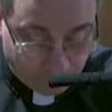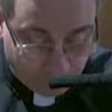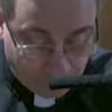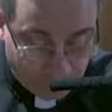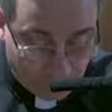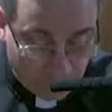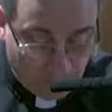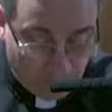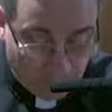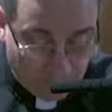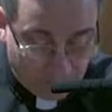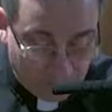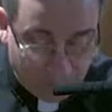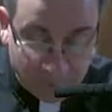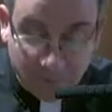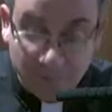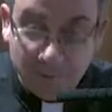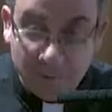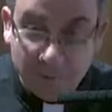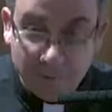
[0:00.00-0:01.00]
John,
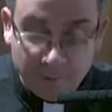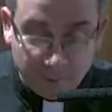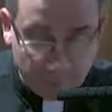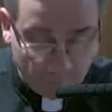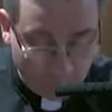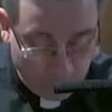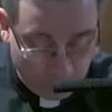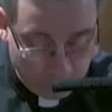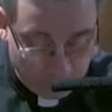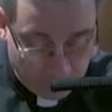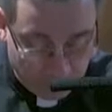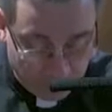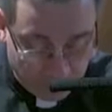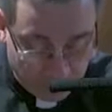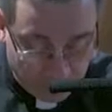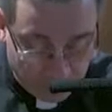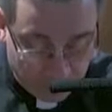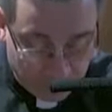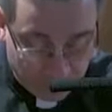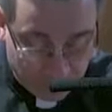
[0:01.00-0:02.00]
the risen
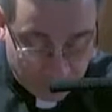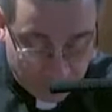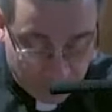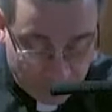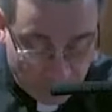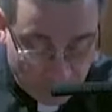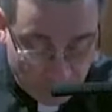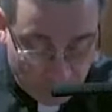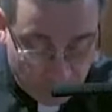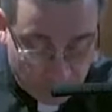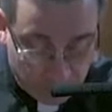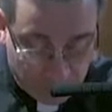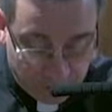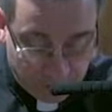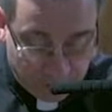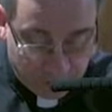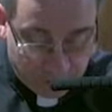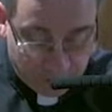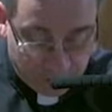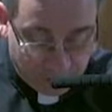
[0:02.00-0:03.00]
Jesus, shows the
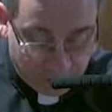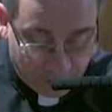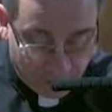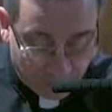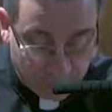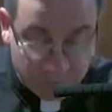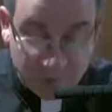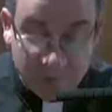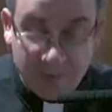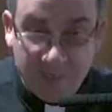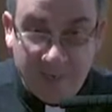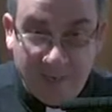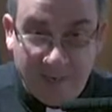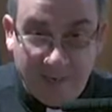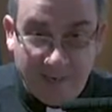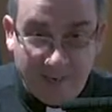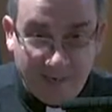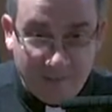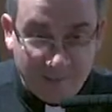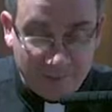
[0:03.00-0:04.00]
disciples his
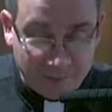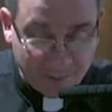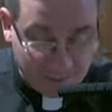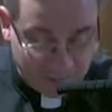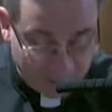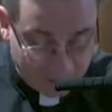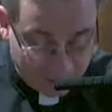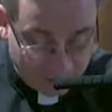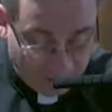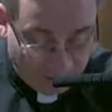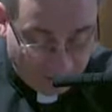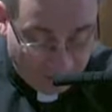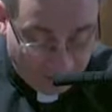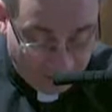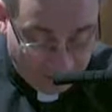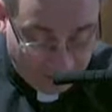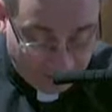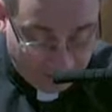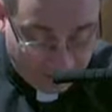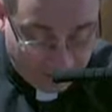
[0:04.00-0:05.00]
hands and
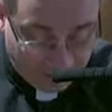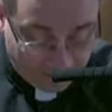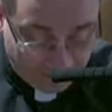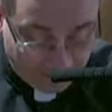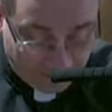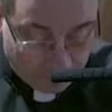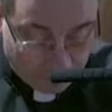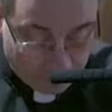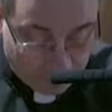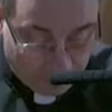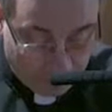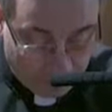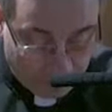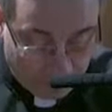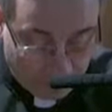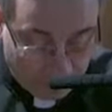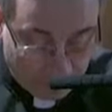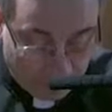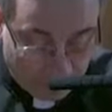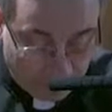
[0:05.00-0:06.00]
side.
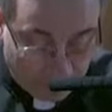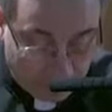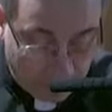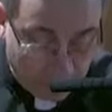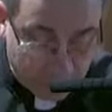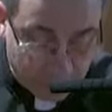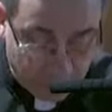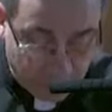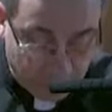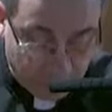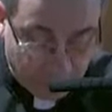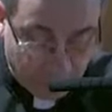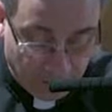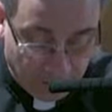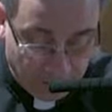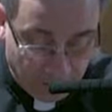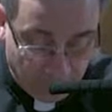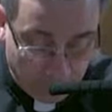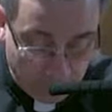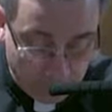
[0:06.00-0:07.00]
Thus the
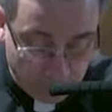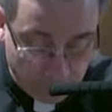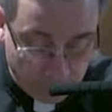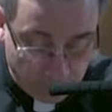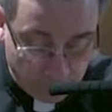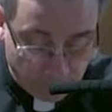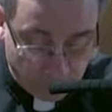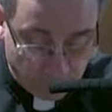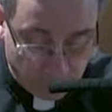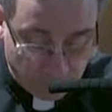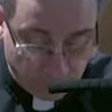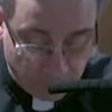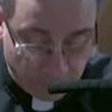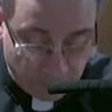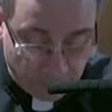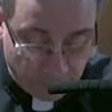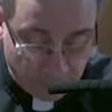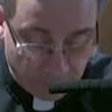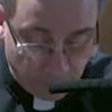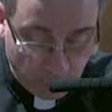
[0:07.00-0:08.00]
five wounds,
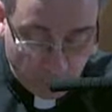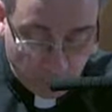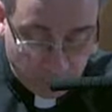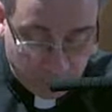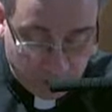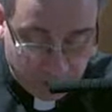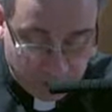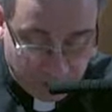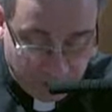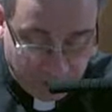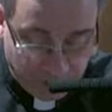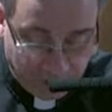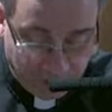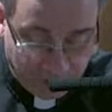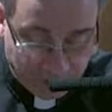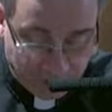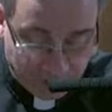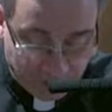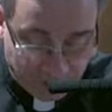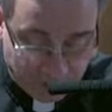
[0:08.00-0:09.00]
2 in his
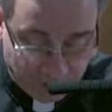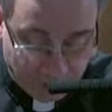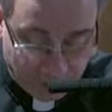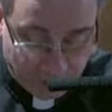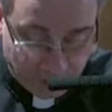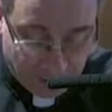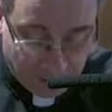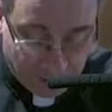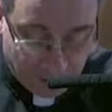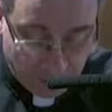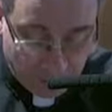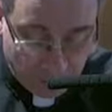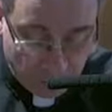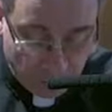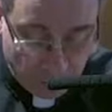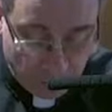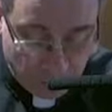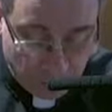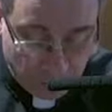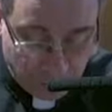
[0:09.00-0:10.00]
hands,
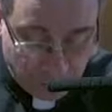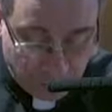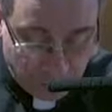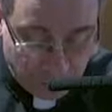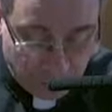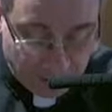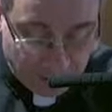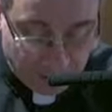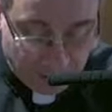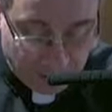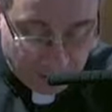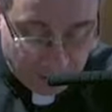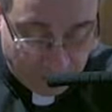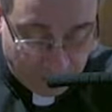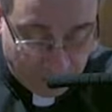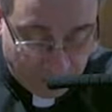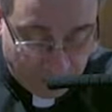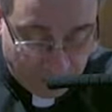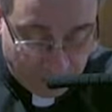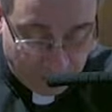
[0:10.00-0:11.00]
2 in his feet,
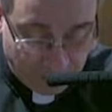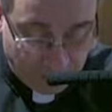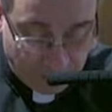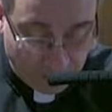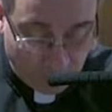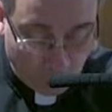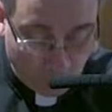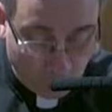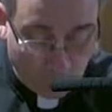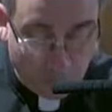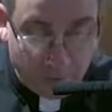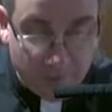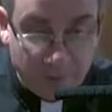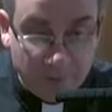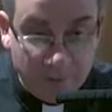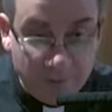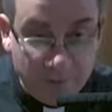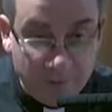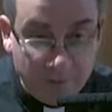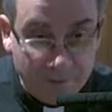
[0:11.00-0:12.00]
and 1
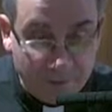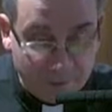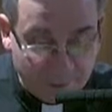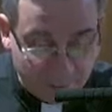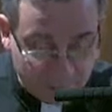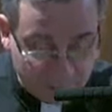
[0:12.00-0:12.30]
in his